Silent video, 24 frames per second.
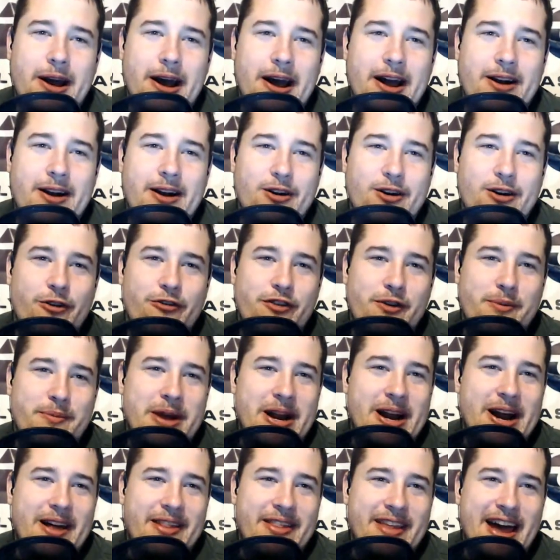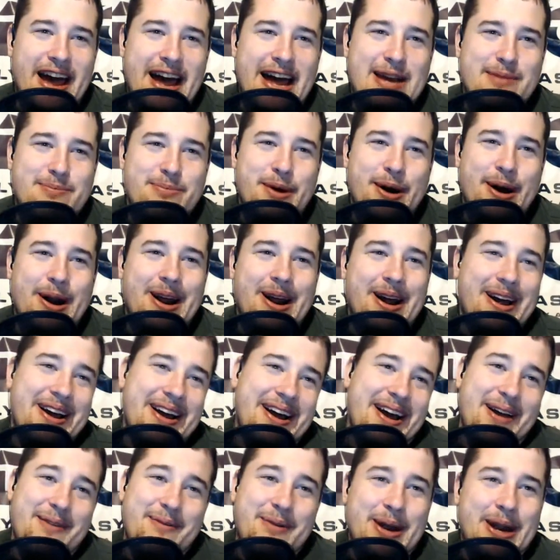I don't know if I'm in on that, but
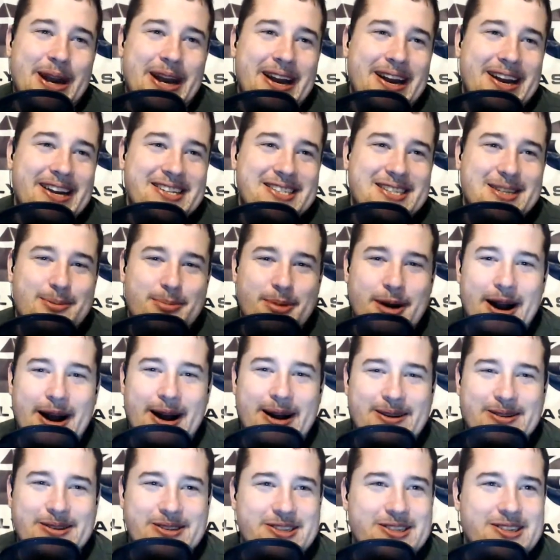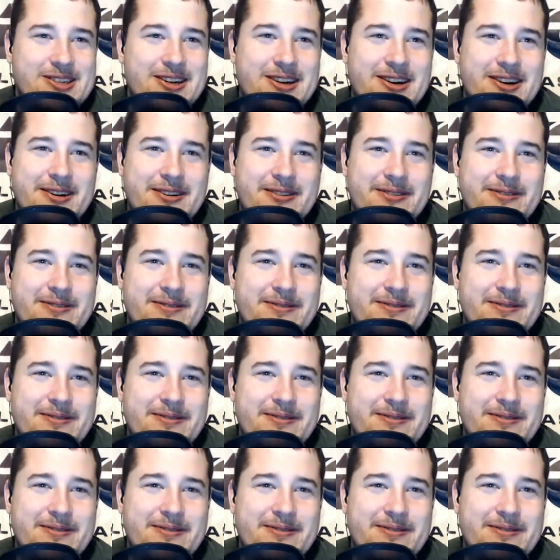I mean, it is the Browns, so